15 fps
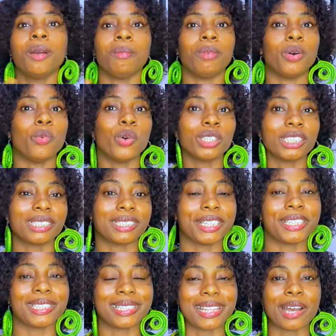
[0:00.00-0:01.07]
But what it
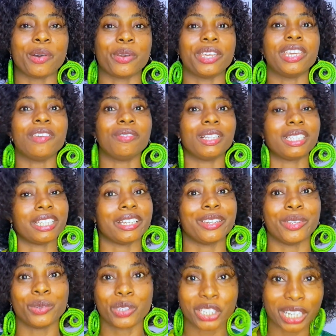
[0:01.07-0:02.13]
is now, if it's a
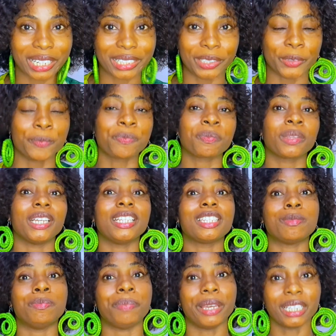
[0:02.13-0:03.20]
new channel, it's
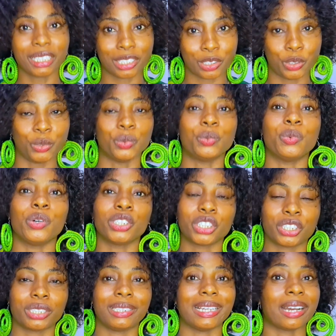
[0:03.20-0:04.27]
best you
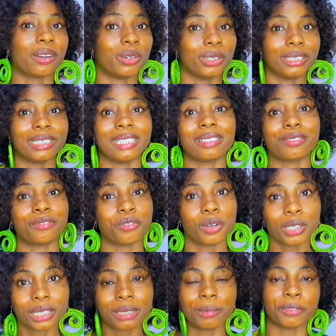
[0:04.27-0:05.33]
watch their content
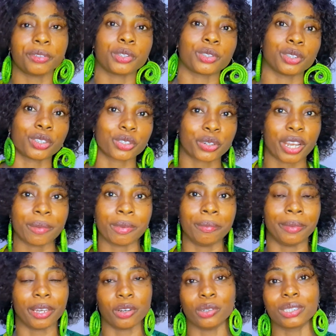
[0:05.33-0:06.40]
first before subscribing,
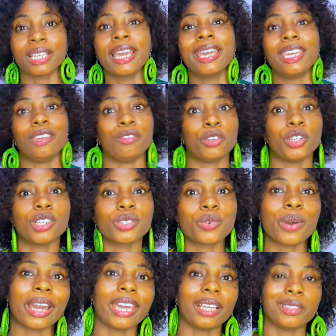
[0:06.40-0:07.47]
because if you just
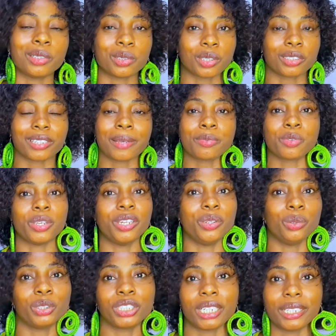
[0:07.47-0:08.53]
go ahead to subscribe to a
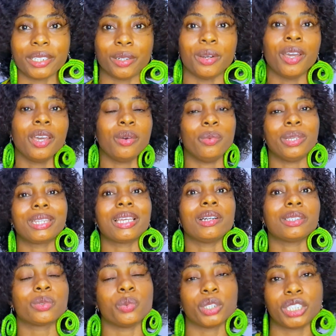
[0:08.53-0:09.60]
new channel
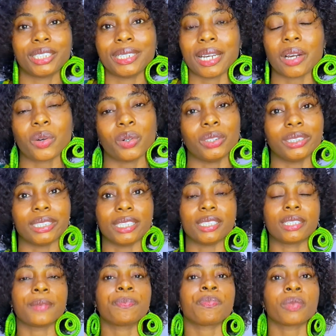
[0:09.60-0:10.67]
without watching their
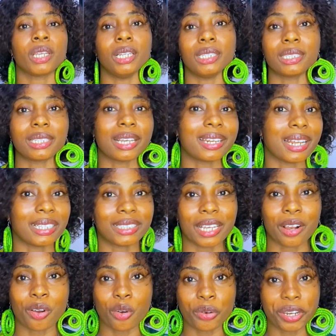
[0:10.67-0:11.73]
content, it signals the
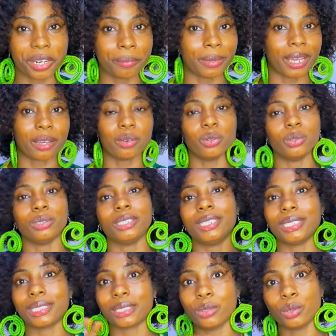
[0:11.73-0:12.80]
algorithm like, oh,
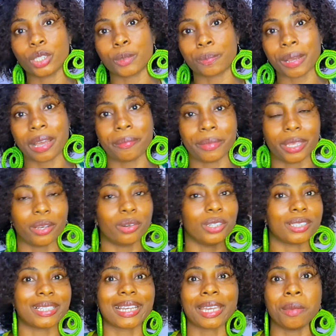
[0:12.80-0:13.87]
this looks spammy, or
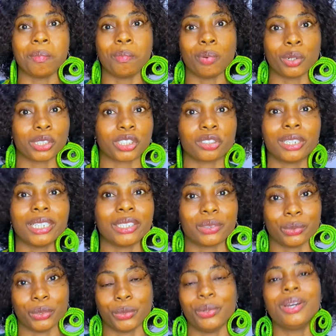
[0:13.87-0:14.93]
it's like a bot trying
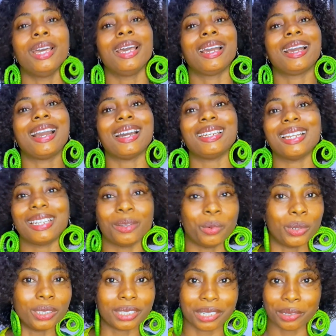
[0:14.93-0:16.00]
to, gather the
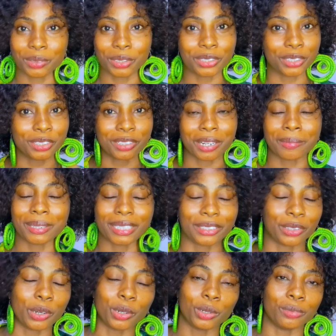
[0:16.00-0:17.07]
1,000 subscribers
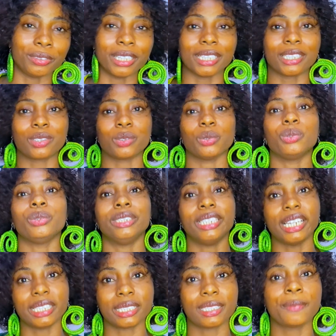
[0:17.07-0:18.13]
and all of that. So
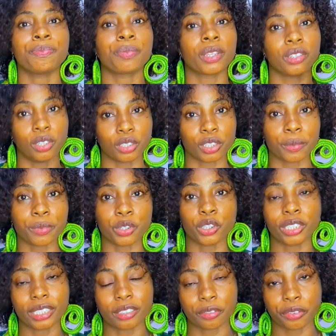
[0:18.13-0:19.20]
yes, subscription
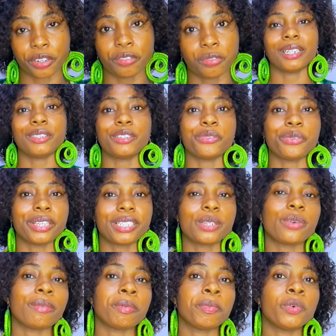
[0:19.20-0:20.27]
is free. Now the reason
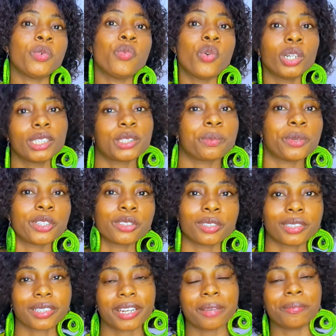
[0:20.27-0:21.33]
why people want more
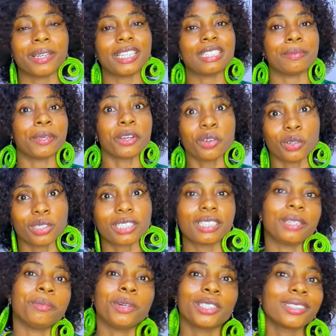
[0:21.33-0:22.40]
subscribers is because
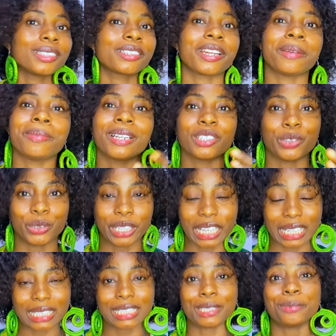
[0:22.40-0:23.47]
the more subscribers you
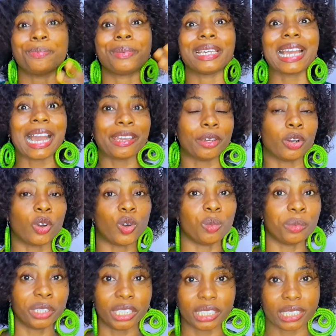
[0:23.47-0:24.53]
get, the bigger your
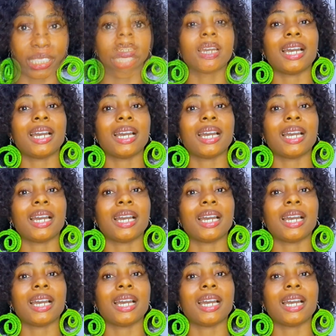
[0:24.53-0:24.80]
community is.